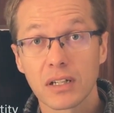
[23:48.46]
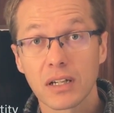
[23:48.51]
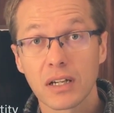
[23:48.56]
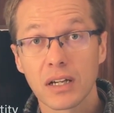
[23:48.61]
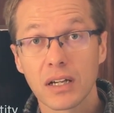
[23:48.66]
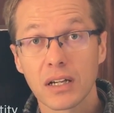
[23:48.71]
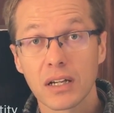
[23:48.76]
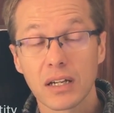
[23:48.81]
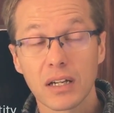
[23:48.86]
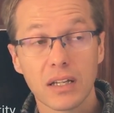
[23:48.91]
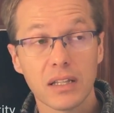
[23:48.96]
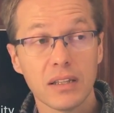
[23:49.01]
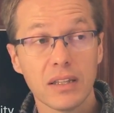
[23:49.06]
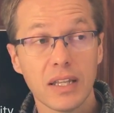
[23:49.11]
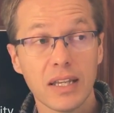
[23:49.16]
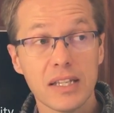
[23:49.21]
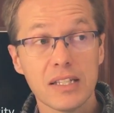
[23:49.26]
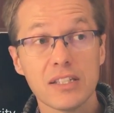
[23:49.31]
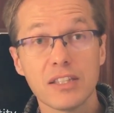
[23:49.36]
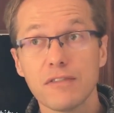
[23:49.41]
Uh,
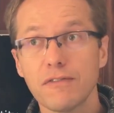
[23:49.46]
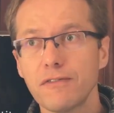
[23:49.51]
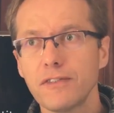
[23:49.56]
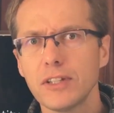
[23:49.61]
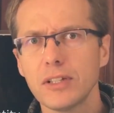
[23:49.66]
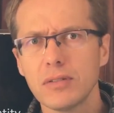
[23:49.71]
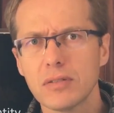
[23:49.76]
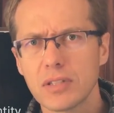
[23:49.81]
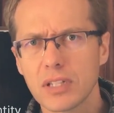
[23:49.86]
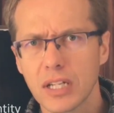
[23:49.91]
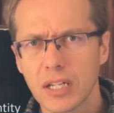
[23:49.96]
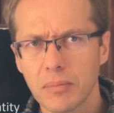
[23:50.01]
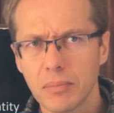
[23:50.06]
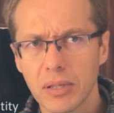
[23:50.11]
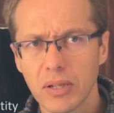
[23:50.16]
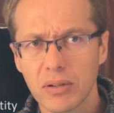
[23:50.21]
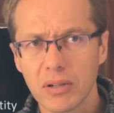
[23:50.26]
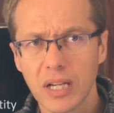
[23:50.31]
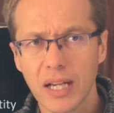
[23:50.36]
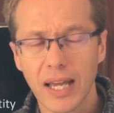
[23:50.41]
is the field's going to
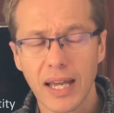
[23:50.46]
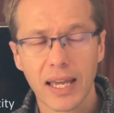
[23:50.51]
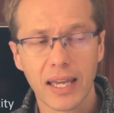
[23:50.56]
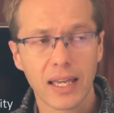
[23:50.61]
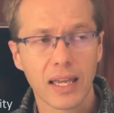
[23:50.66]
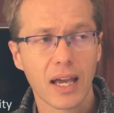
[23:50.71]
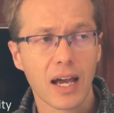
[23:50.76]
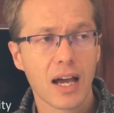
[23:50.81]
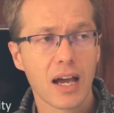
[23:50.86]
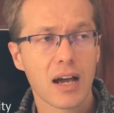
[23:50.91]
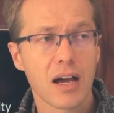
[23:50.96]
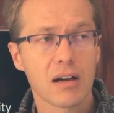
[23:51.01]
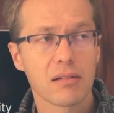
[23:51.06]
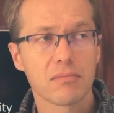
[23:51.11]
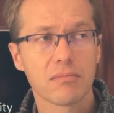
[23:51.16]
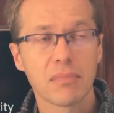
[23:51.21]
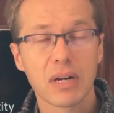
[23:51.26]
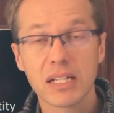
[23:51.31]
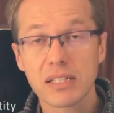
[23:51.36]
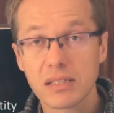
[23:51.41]
be okay? Uh,
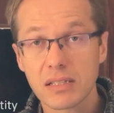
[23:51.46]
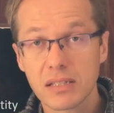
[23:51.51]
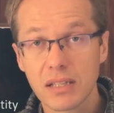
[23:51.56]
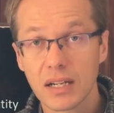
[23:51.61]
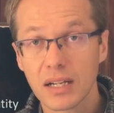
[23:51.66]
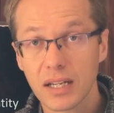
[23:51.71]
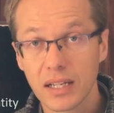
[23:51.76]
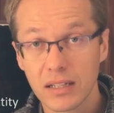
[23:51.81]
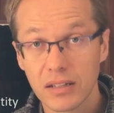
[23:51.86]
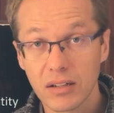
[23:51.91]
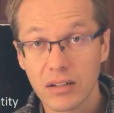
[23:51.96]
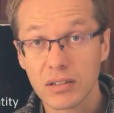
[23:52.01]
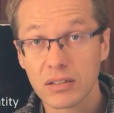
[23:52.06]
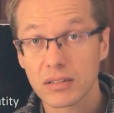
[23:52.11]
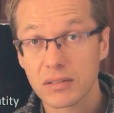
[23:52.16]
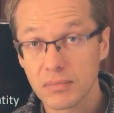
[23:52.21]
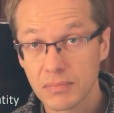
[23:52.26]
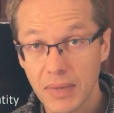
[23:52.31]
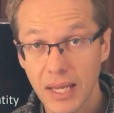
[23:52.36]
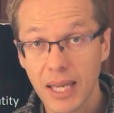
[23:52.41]
must I not
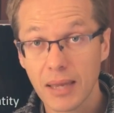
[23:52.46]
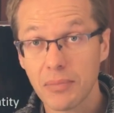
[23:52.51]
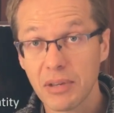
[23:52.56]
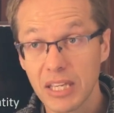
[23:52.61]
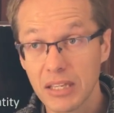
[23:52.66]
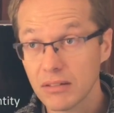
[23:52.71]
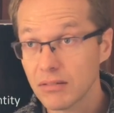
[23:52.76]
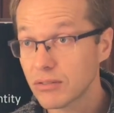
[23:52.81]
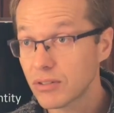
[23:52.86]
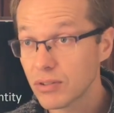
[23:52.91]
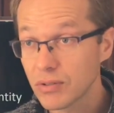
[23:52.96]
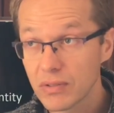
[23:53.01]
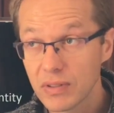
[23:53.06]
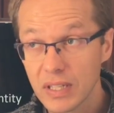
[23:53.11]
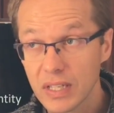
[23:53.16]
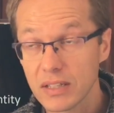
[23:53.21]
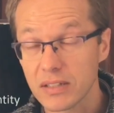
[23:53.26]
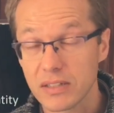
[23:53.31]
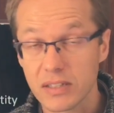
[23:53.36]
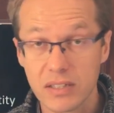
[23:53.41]
maybe do
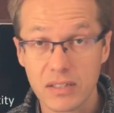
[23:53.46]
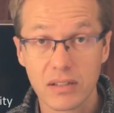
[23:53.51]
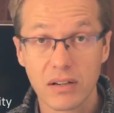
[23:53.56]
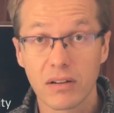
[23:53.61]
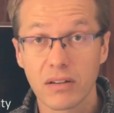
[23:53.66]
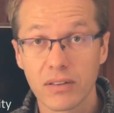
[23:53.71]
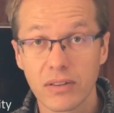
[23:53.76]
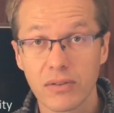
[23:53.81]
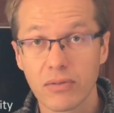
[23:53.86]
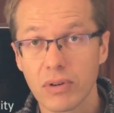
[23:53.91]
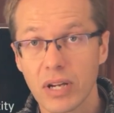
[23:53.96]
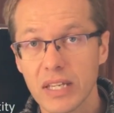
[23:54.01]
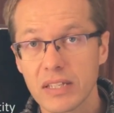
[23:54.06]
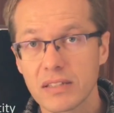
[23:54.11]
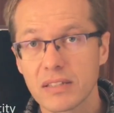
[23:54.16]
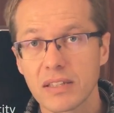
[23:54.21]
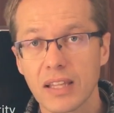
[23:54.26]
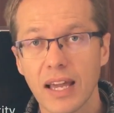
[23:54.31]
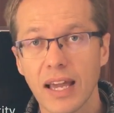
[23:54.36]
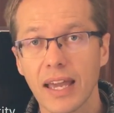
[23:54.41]
this on the
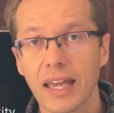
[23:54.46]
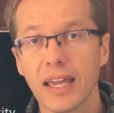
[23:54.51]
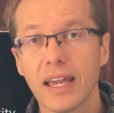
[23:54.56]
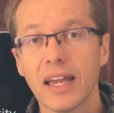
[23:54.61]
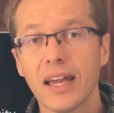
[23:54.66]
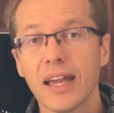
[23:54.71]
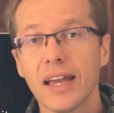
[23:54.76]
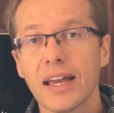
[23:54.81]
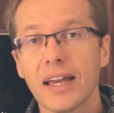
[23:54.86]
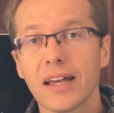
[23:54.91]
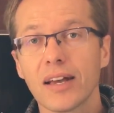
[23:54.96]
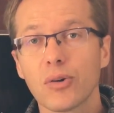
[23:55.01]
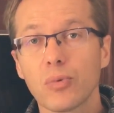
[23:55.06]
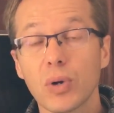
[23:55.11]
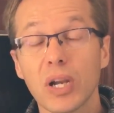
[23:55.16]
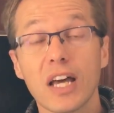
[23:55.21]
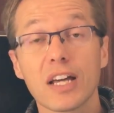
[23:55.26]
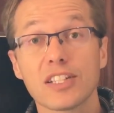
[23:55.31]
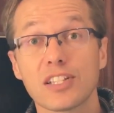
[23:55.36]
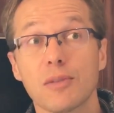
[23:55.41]
rest day?
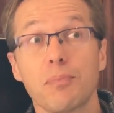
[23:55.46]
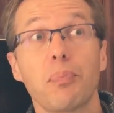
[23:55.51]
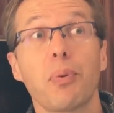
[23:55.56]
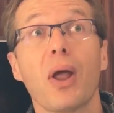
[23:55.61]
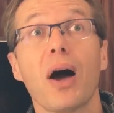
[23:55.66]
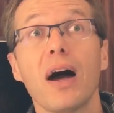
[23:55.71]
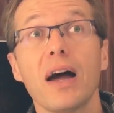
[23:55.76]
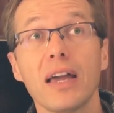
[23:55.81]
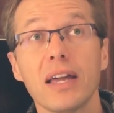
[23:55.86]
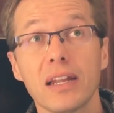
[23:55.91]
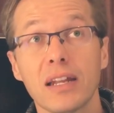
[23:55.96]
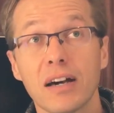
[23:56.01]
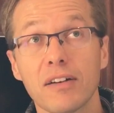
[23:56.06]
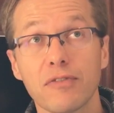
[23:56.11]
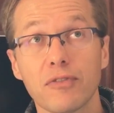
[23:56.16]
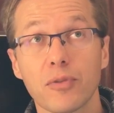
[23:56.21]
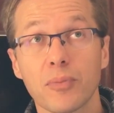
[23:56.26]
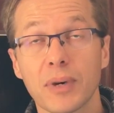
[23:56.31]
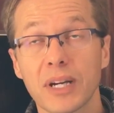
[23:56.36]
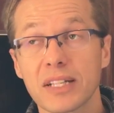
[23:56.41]
Will I supply enough
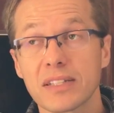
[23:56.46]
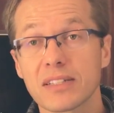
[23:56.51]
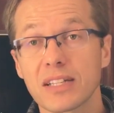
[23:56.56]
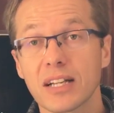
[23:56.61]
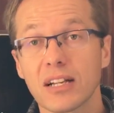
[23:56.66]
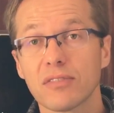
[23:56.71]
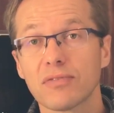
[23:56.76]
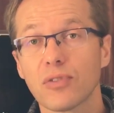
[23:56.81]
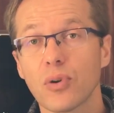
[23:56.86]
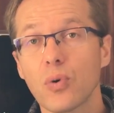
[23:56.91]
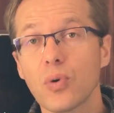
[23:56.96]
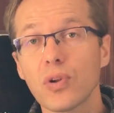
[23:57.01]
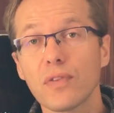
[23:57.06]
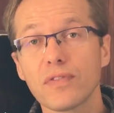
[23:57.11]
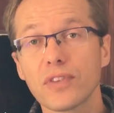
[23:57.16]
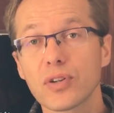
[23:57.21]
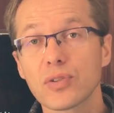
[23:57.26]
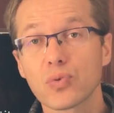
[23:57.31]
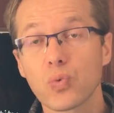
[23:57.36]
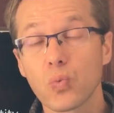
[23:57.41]
for myself? All of
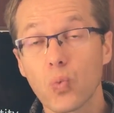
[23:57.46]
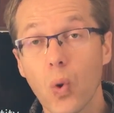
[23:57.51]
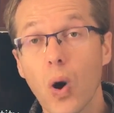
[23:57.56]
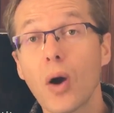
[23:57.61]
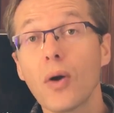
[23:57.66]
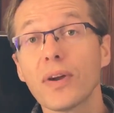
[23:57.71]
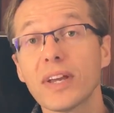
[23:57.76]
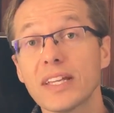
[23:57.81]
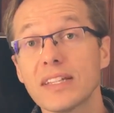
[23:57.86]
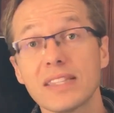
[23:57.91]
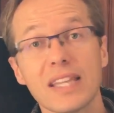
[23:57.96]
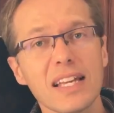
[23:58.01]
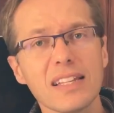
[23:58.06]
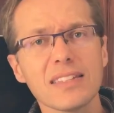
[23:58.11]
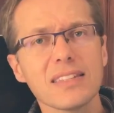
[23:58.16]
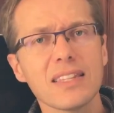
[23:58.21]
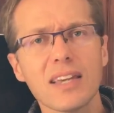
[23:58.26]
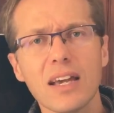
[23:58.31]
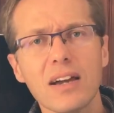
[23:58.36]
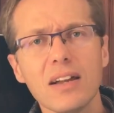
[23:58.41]
those worries, that's
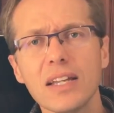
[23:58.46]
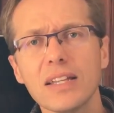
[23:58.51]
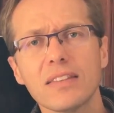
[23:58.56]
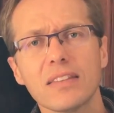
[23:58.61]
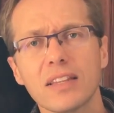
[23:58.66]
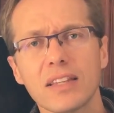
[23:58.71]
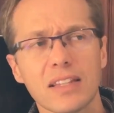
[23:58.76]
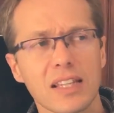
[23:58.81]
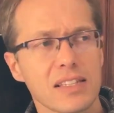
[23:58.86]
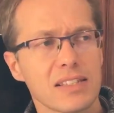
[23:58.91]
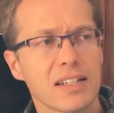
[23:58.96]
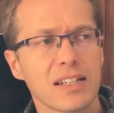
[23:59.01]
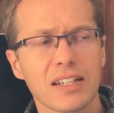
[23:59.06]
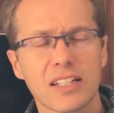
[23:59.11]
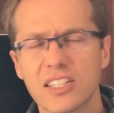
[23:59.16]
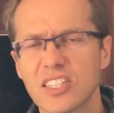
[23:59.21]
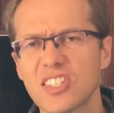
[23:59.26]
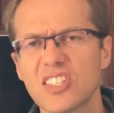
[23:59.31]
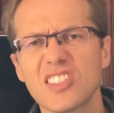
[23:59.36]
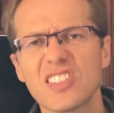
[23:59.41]
the only thing that's going to
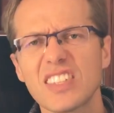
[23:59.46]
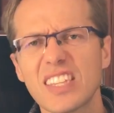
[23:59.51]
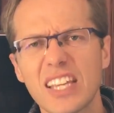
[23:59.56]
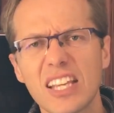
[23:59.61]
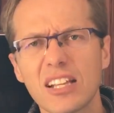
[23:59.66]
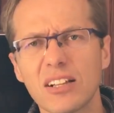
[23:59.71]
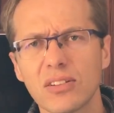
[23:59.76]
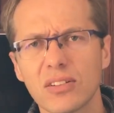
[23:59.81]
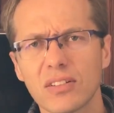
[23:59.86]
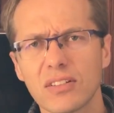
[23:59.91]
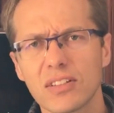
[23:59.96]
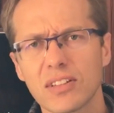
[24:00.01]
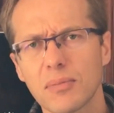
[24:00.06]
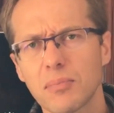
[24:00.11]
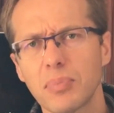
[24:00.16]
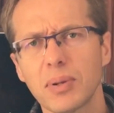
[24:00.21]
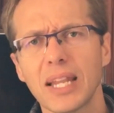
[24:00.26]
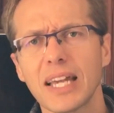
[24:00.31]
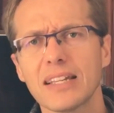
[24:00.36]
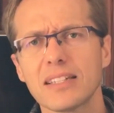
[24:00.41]
steal the
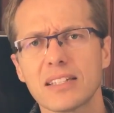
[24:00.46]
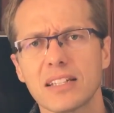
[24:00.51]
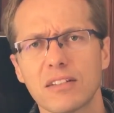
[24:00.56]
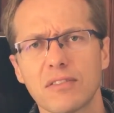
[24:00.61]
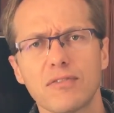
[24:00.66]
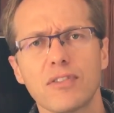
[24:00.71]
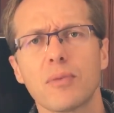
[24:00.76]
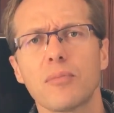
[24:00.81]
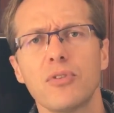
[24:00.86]
blessing from